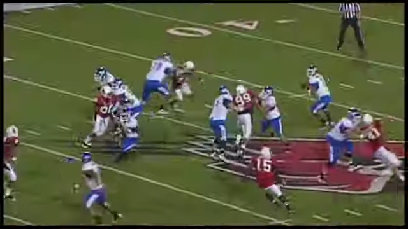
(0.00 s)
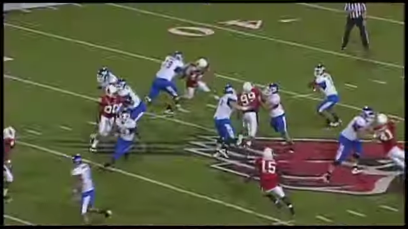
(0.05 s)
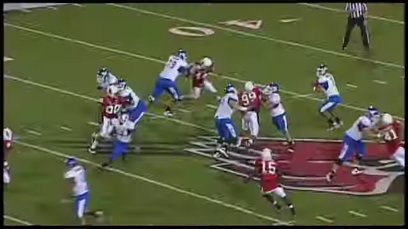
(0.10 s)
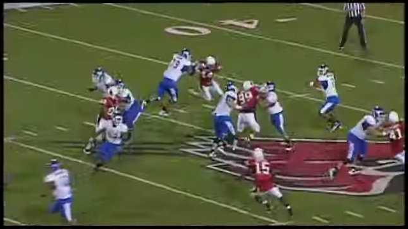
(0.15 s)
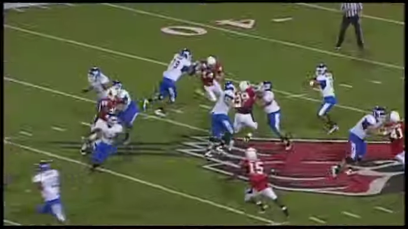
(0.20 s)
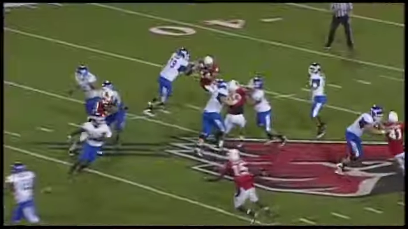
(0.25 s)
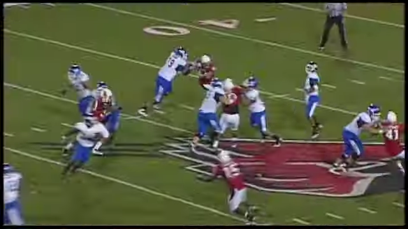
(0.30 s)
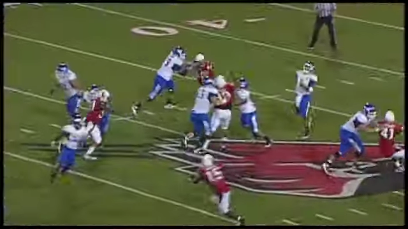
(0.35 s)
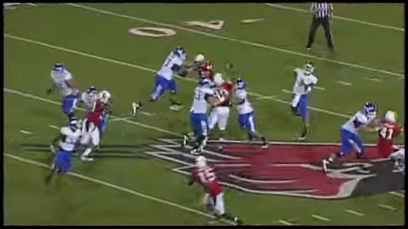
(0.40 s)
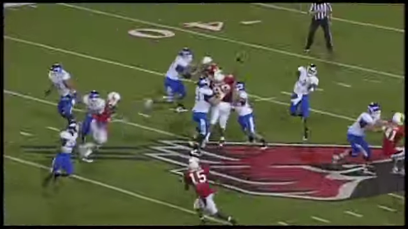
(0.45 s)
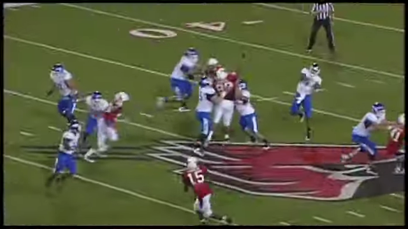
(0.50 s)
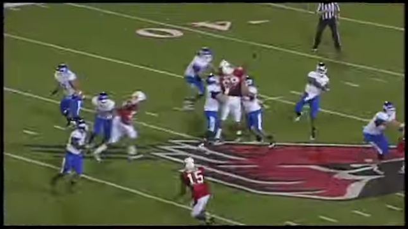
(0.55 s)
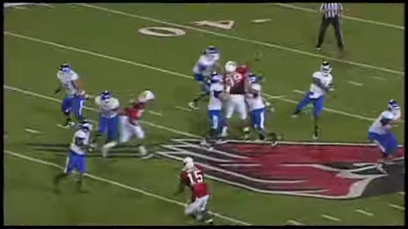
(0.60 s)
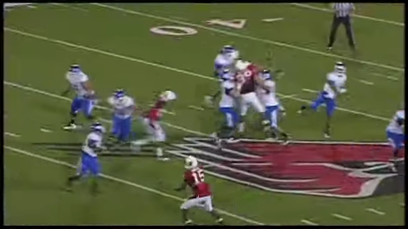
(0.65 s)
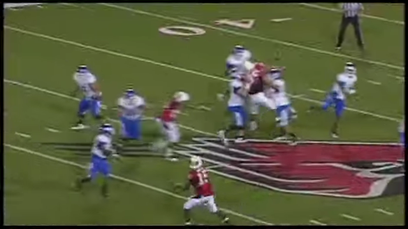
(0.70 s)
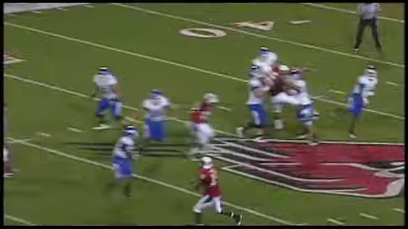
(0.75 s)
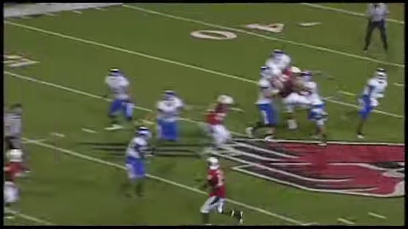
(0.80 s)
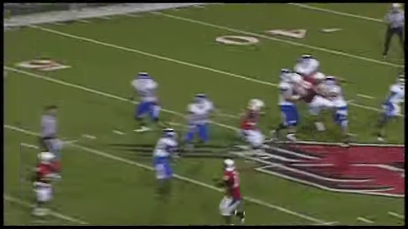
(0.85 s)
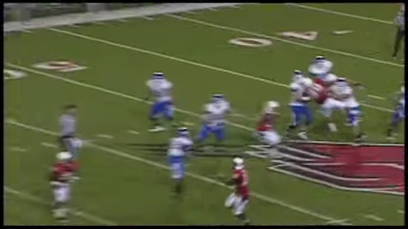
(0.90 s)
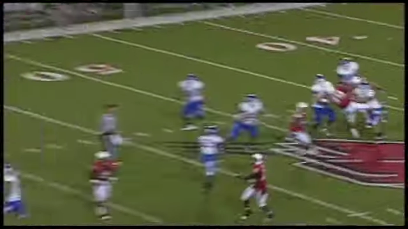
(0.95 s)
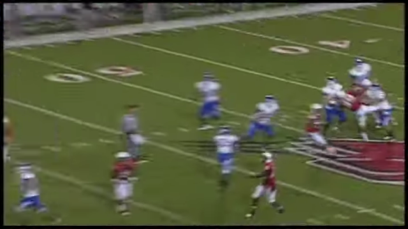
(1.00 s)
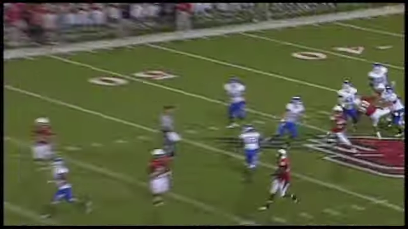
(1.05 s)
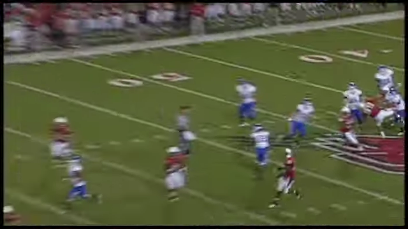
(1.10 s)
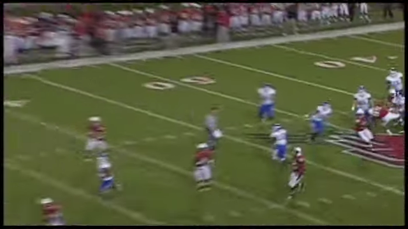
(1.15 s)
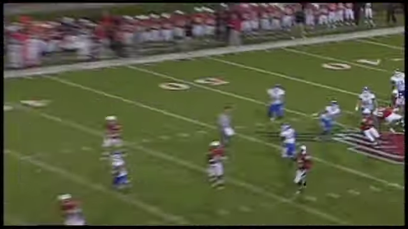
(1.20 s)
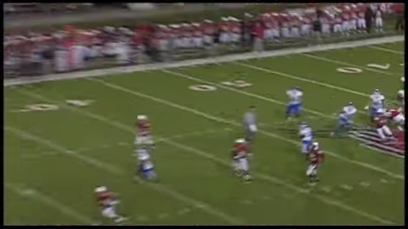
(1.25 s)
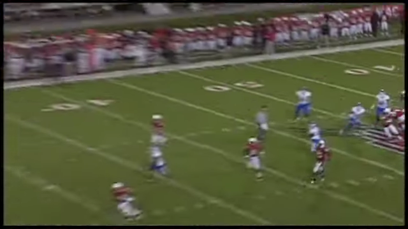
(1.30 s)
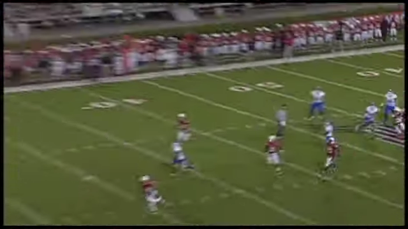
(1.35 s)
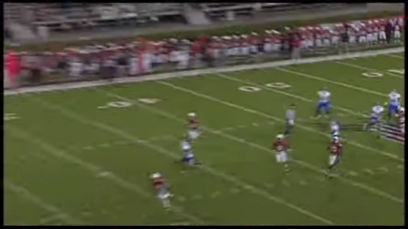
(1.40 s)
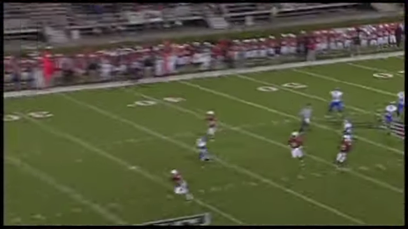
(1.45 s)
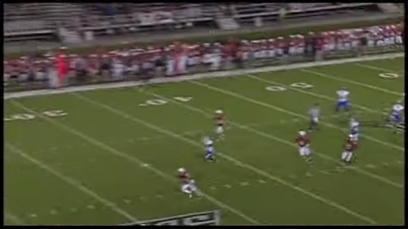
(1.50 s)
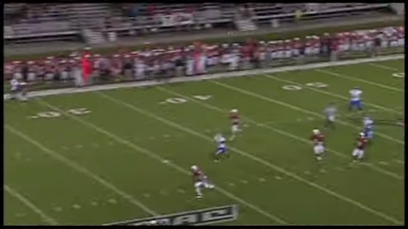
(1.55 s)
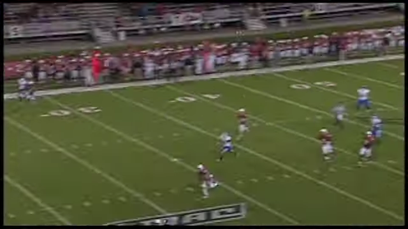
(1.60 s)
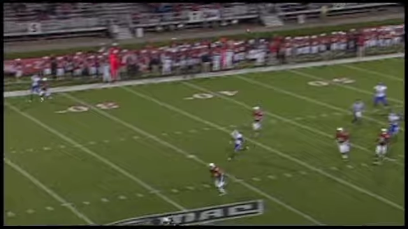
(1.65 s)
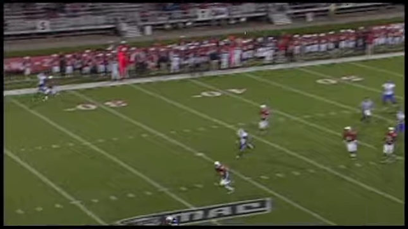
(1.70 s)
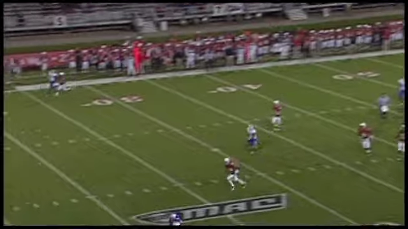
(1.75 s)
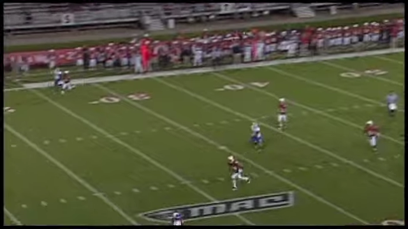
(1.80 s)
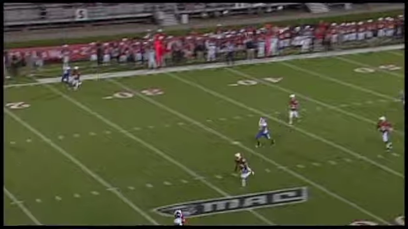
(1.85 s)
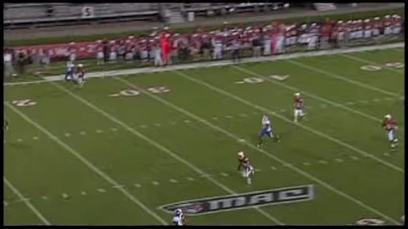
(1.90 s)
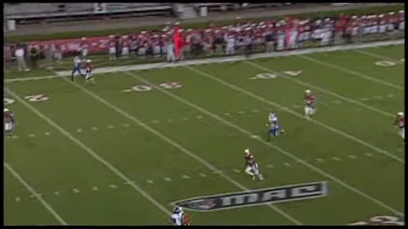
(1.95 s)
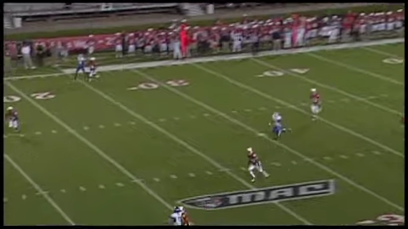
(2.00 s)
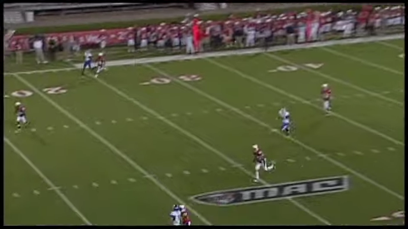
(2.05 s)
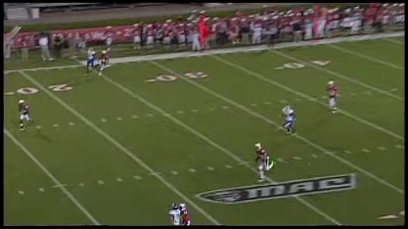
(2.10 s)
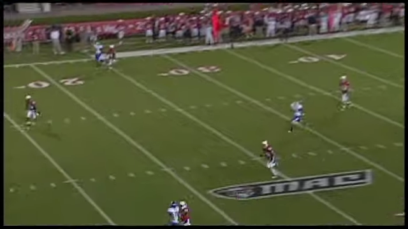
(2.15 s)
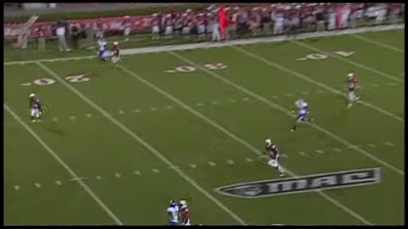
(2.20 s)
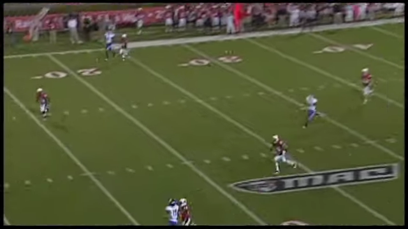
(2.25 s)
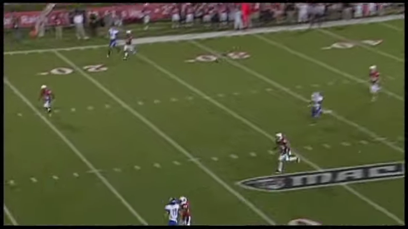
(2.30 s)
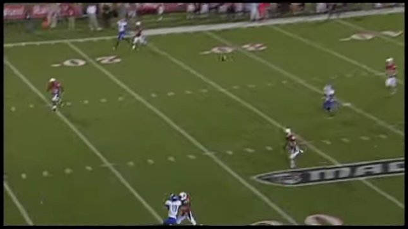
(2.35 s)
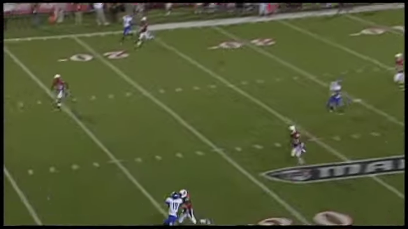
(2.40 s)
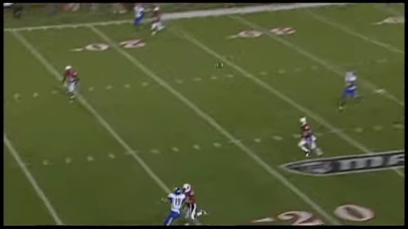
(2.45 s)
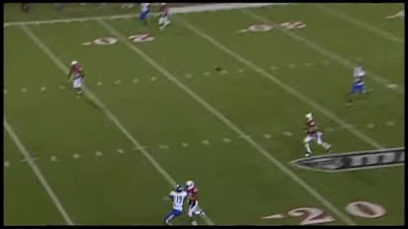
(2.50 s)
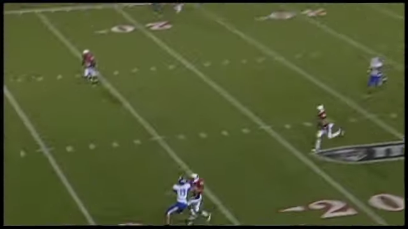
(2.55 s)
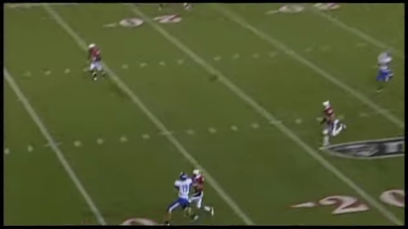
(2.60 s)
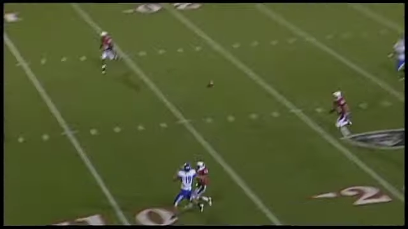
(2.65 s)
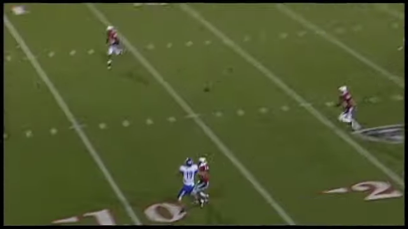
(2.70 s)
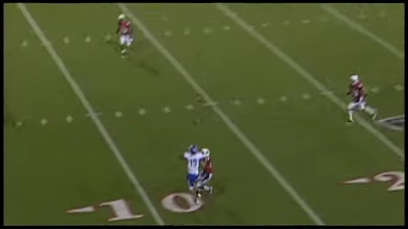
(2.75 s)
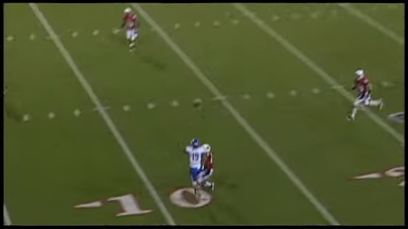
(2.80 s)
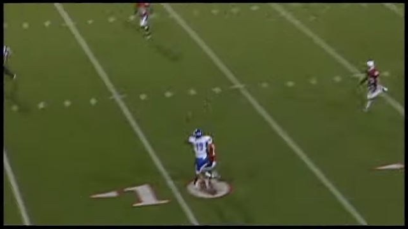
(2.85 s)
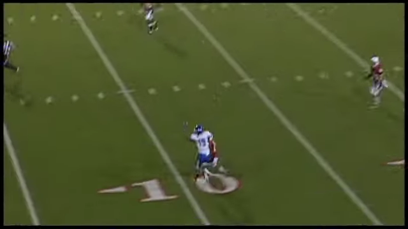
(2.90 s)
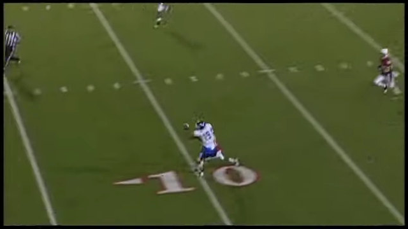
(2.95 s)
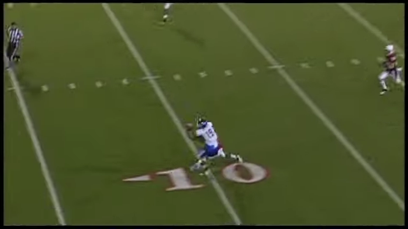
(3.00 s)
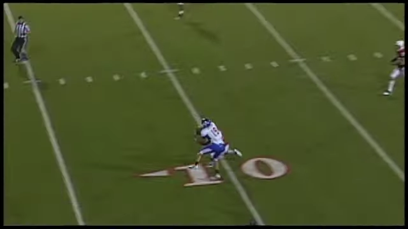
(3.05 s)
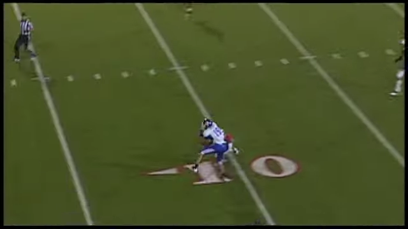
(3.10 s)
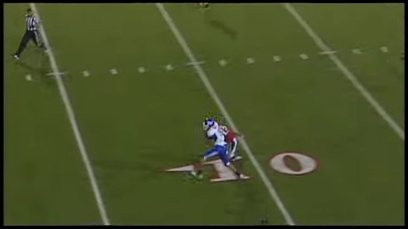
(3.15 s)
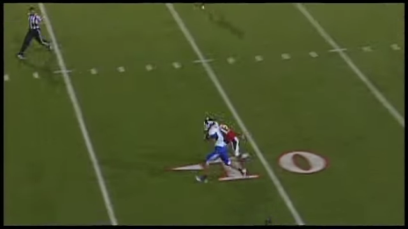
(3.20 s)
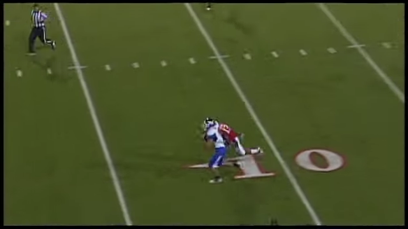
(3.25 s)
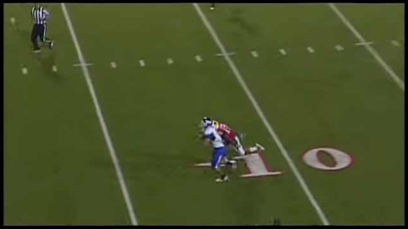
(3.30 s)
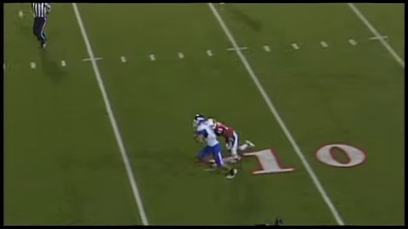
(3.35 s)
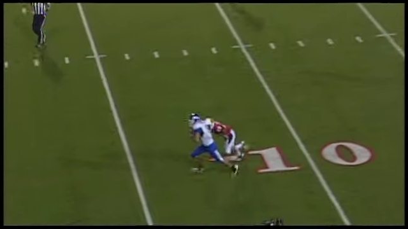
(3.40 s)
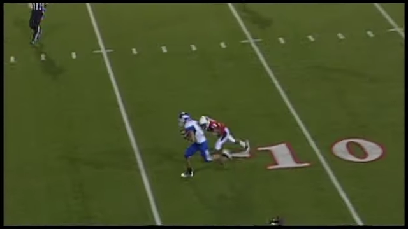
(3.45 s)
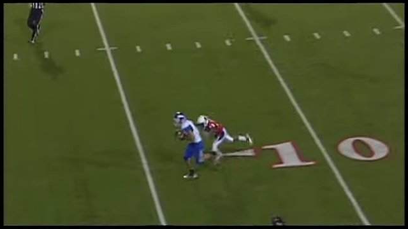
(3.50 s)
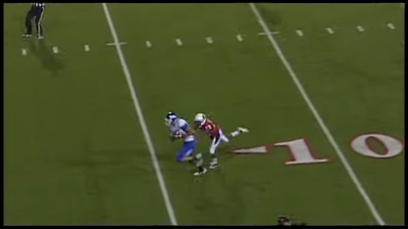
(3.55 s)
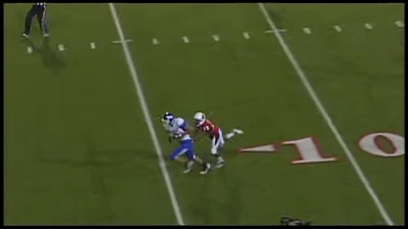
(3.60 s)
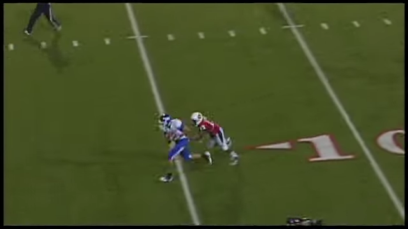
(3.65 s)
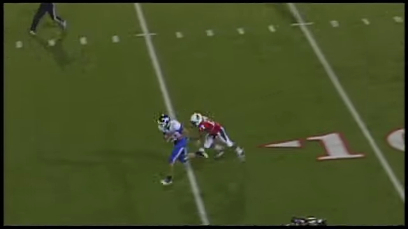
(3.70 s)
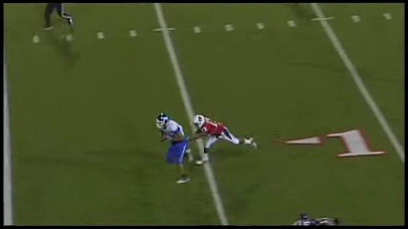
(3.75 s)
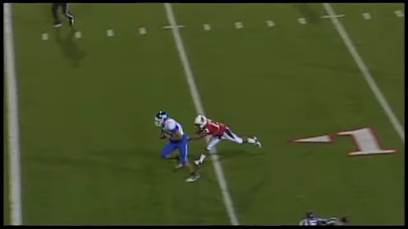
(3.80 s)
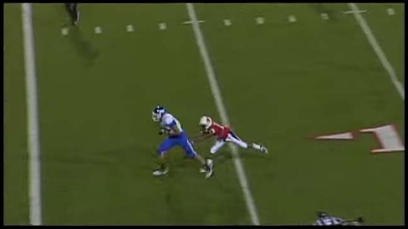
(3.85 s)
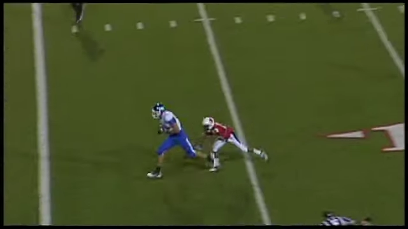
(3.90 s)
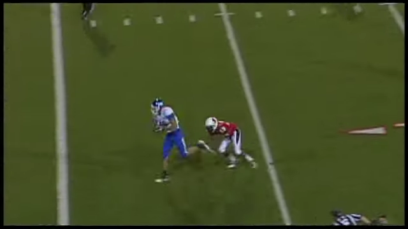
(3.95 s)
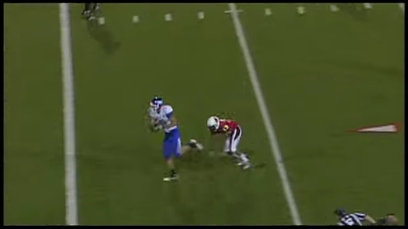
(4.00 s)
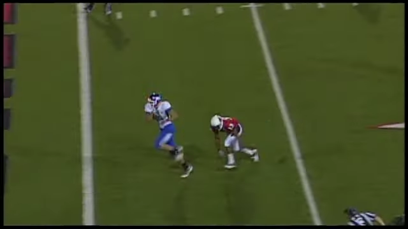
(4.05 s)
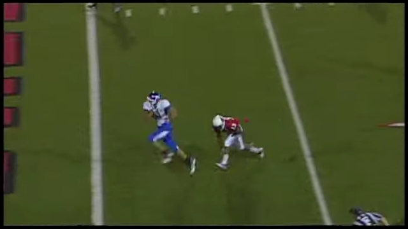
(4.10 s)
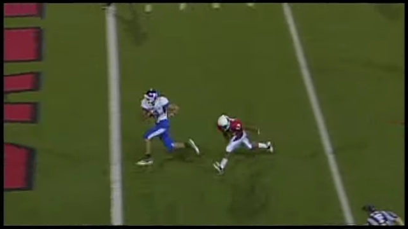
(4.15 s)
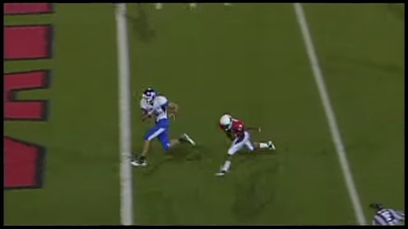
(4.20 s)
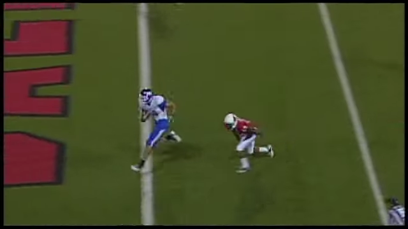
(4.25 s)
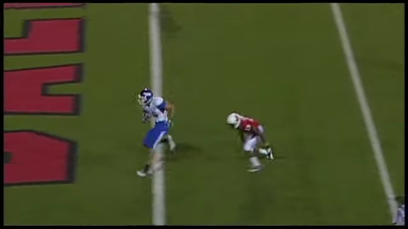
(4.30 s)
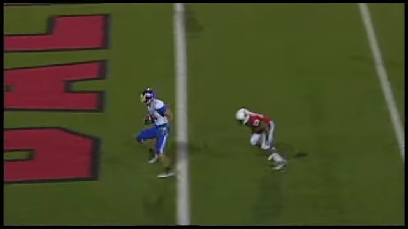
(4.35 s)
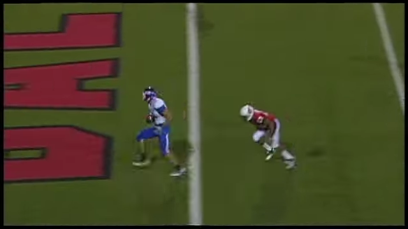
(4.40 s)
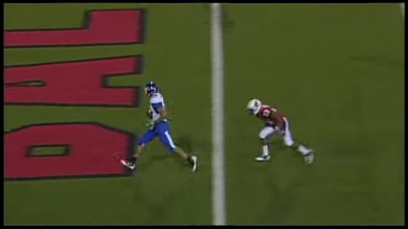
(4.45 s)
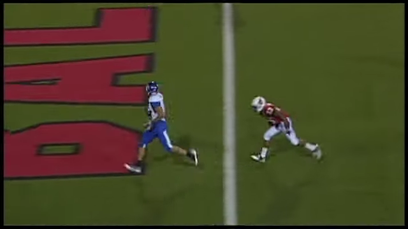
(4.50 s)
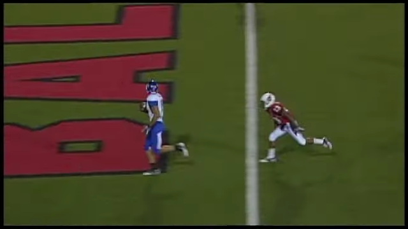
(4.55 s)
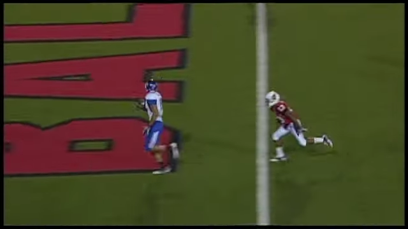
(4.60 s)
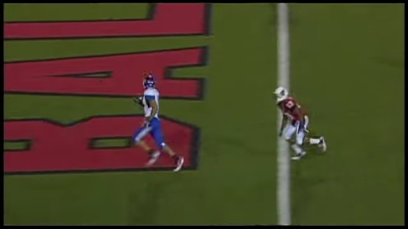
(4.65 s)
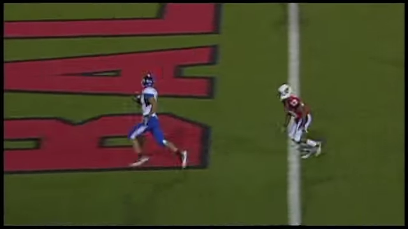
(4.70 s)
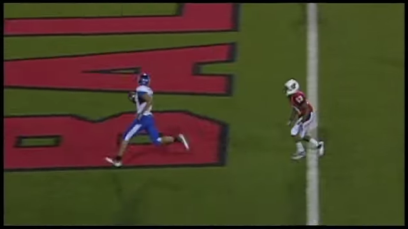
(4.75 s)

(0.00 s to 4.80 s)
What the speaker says: [unreadable: no face in view]